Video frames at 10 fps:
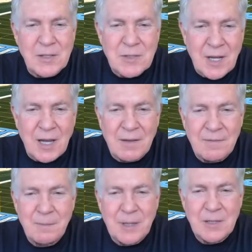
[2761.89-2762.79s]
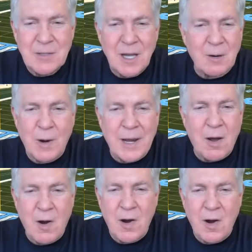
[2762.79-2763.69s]
he's tough, but he's got a great
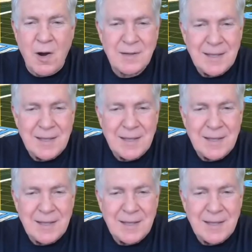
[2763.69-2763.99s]
heart,